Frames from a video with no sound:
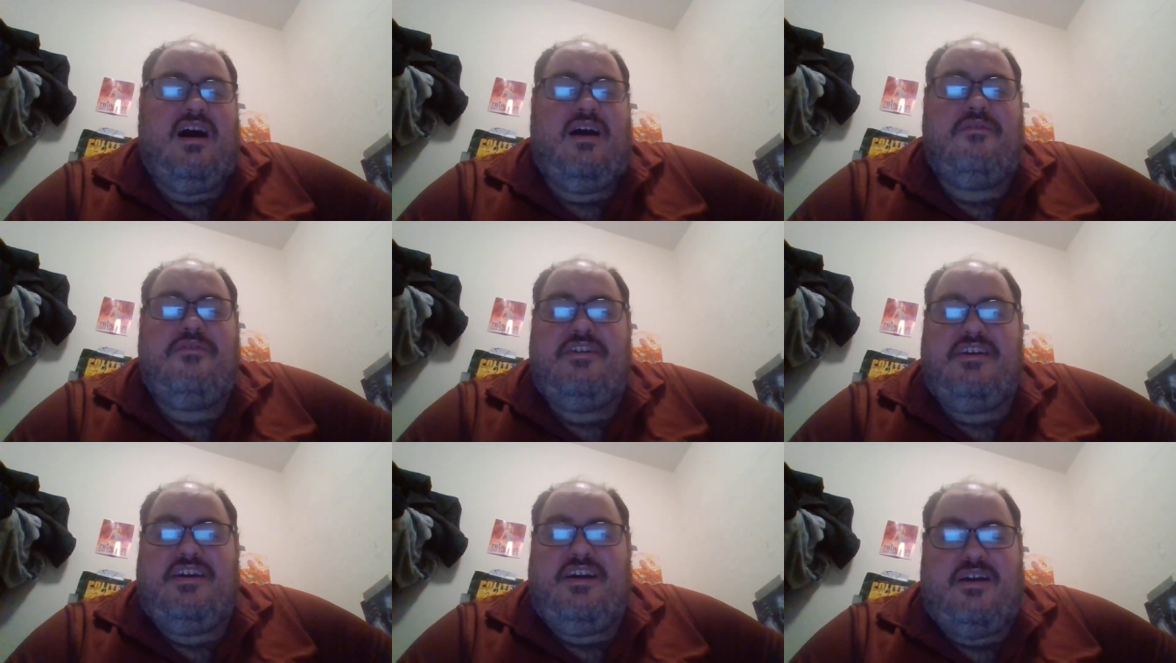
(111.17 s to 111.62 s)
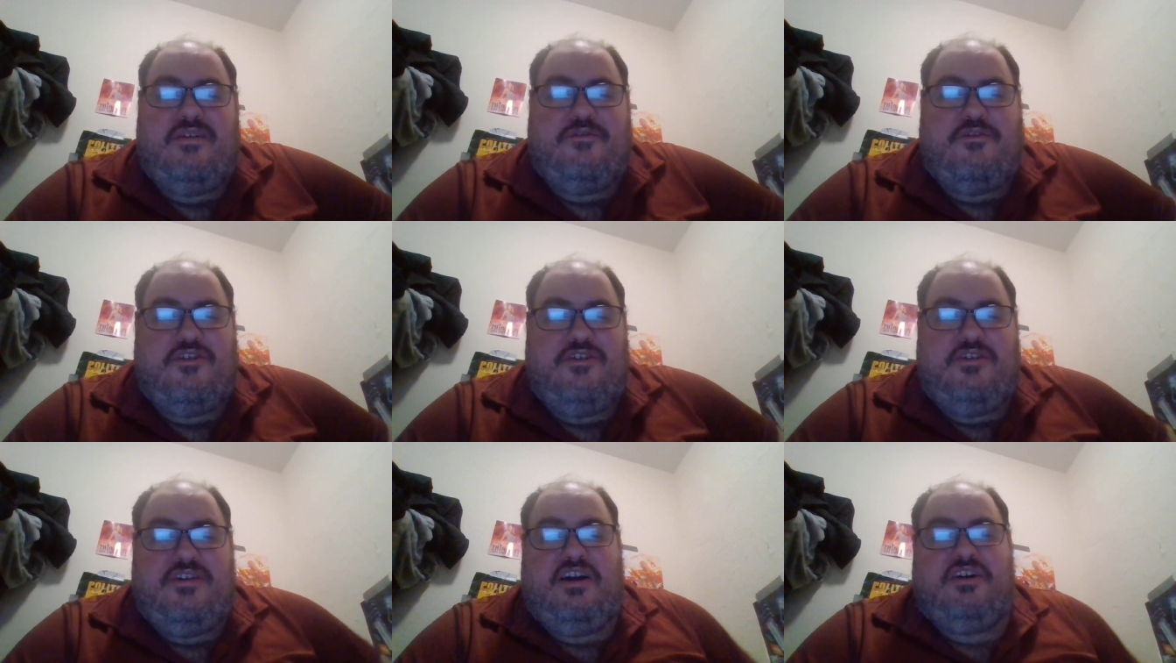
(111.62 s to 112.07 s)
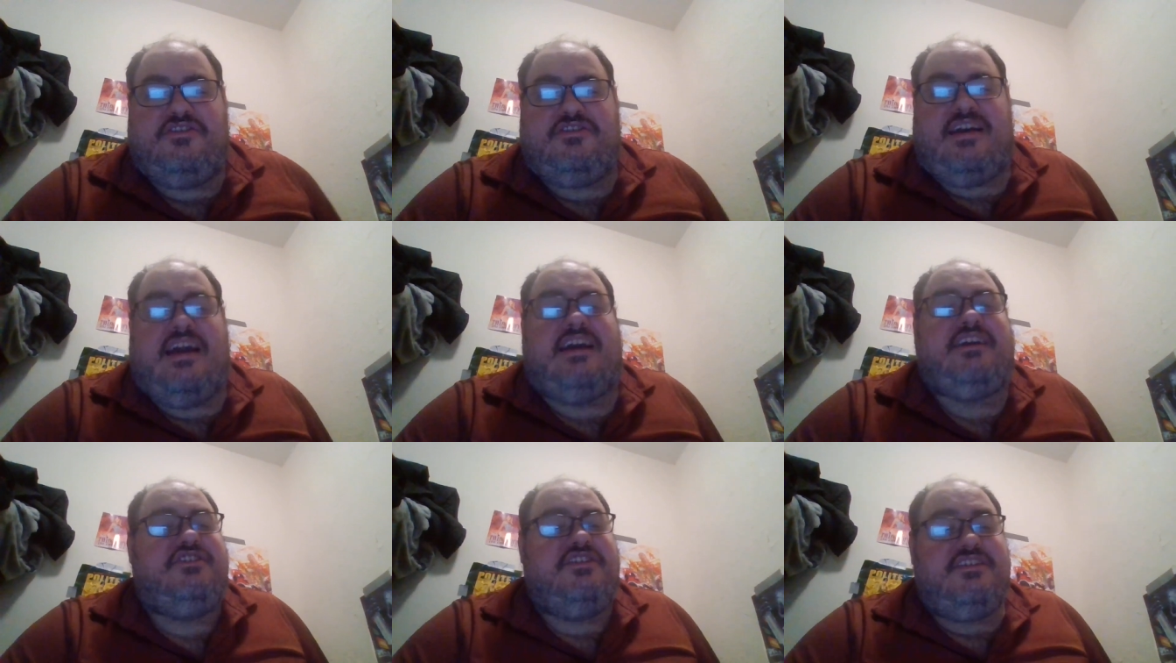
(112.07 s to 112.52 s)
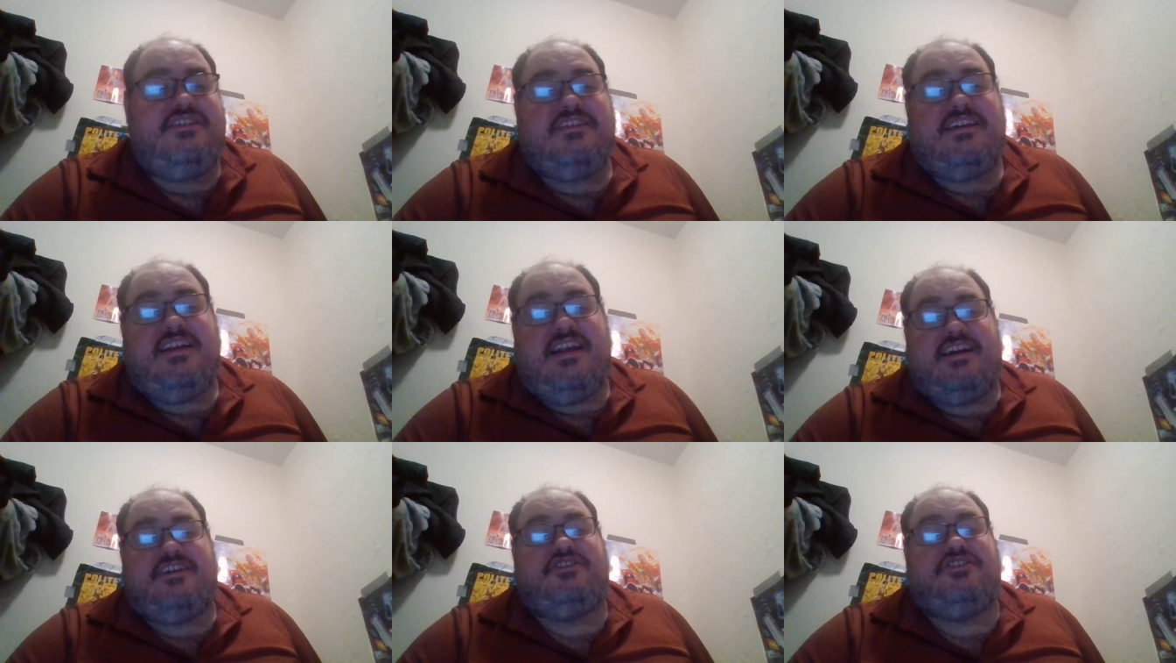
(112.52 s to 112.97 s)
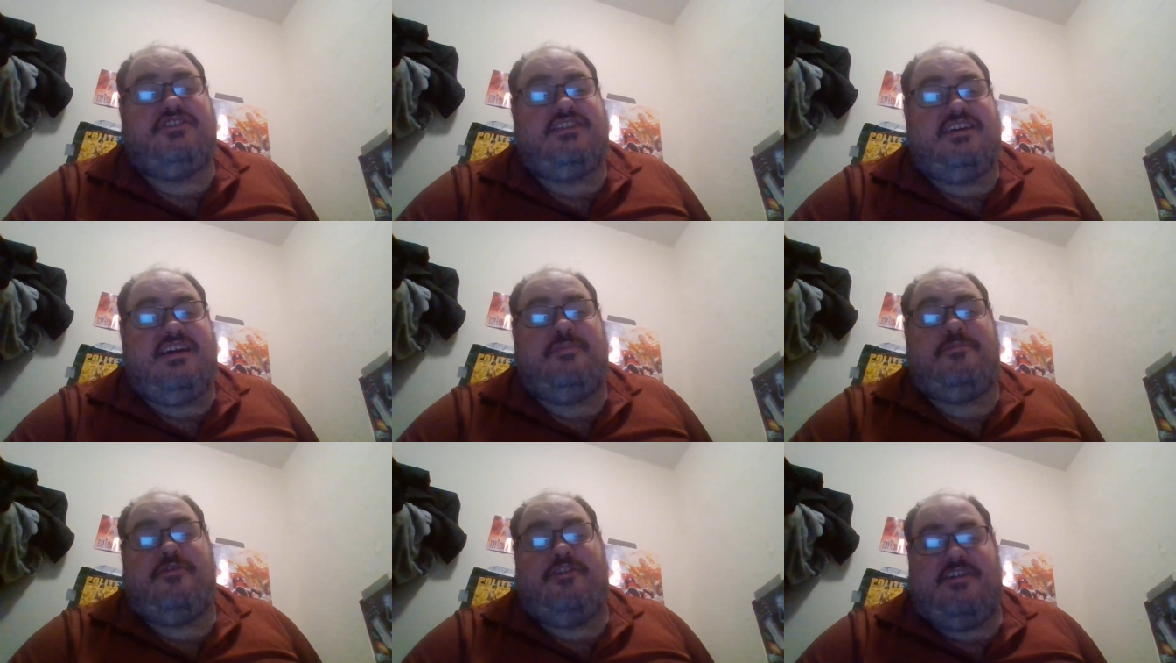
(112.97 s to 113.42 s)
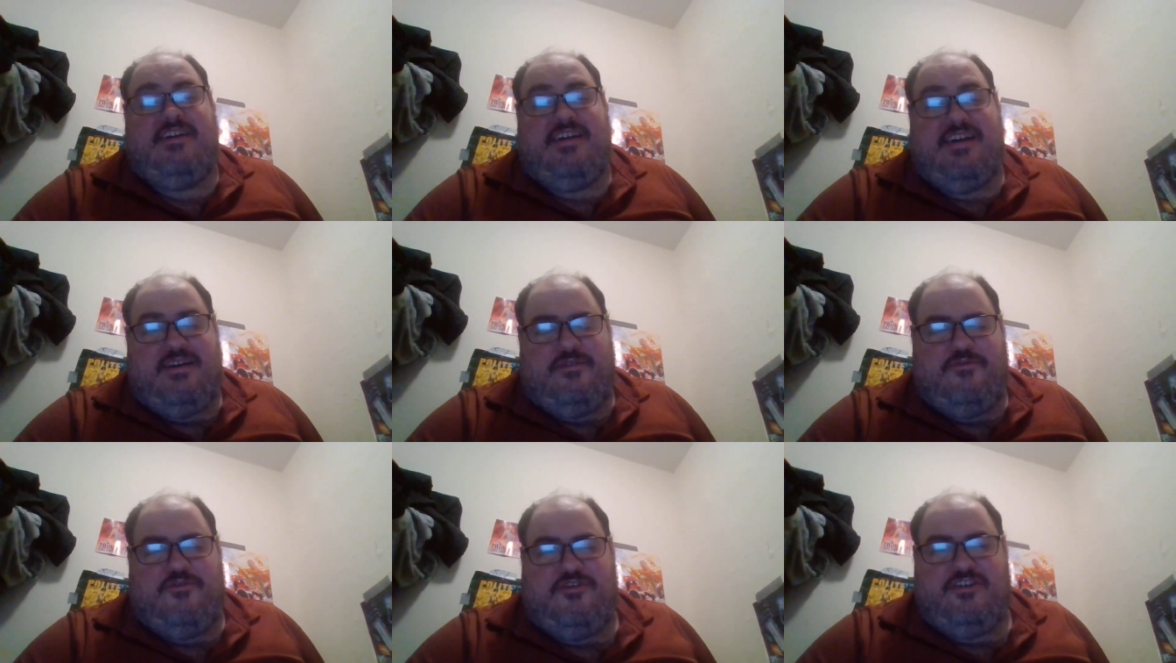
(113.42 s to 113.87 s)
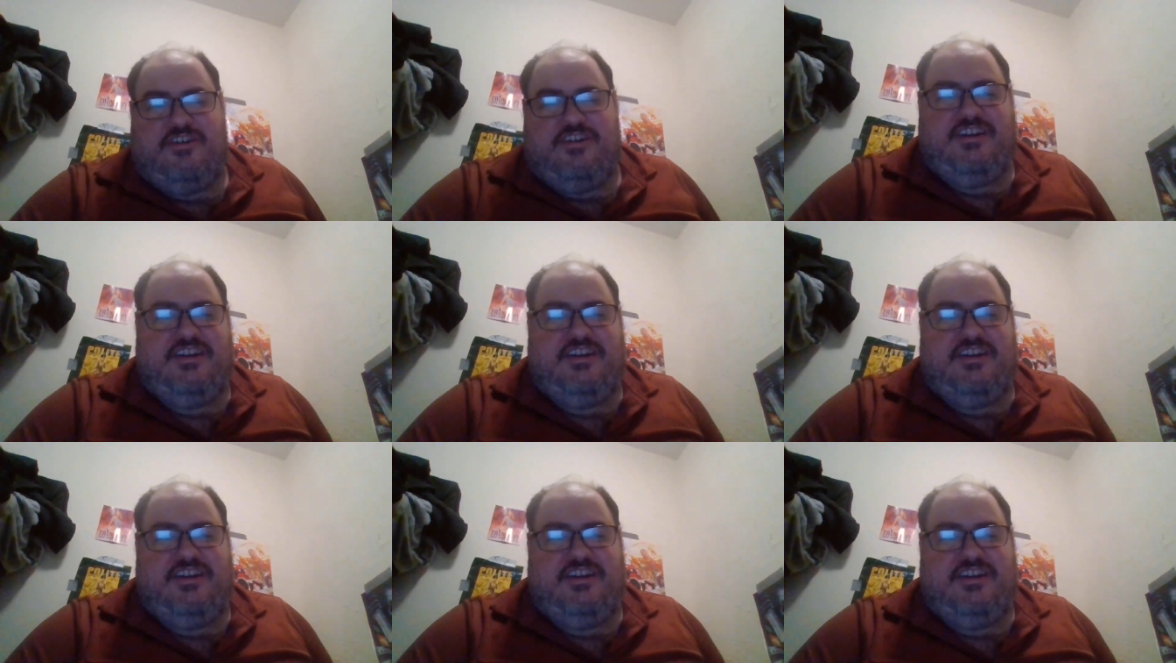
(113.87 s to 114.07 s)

of the young Furiosa, and she is an actress to keep your eye out for.